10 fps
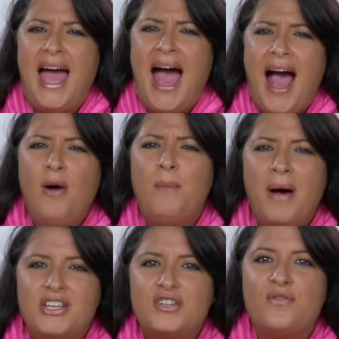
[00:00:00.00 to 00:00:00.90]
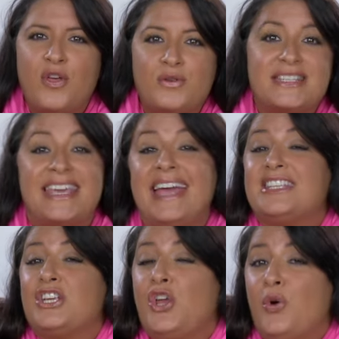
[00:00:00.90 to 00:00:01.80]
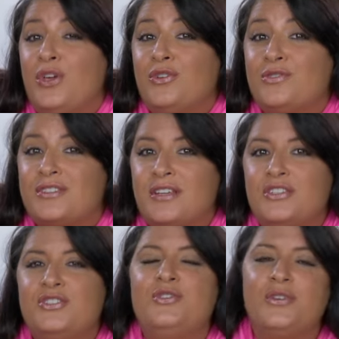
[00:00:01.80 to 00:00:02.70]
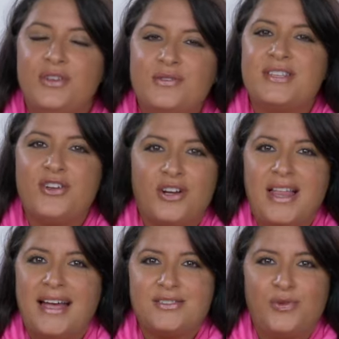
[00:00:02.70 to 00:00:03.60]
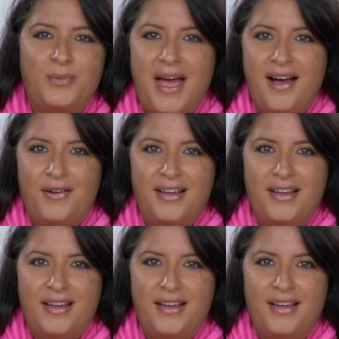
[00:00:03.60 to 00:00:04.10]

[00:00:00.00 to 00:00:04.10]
how much of those get-to-know-yous do you use in your classroom now?